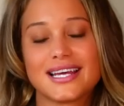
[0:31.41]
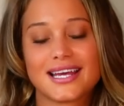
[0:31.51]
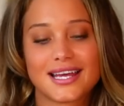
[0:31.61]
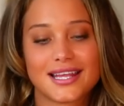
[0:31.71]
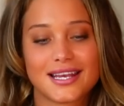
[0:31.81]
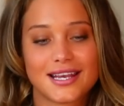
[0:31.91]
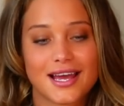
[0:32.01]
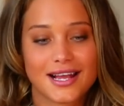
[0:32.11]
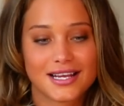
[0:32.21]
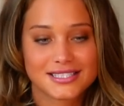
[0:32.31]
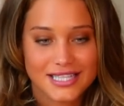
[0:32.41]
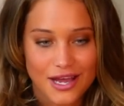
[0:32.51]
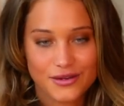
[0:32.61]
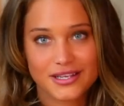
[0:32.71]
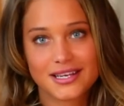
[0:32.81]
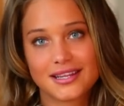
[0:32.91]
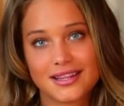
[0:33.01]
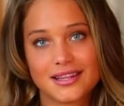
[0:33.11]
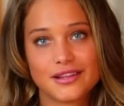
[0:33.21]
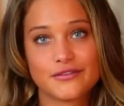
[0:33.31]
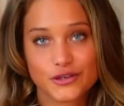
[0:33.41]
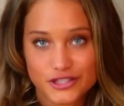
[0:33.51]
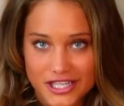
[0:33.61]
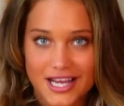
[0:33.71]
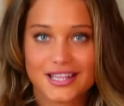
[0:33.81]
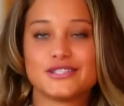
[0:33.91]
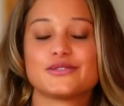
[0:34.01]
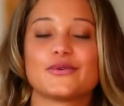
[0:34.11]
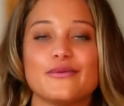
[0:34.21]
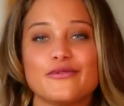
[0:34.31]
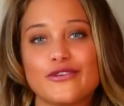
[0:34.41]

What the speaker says: and I got scouted in the Virgin Islands where I'm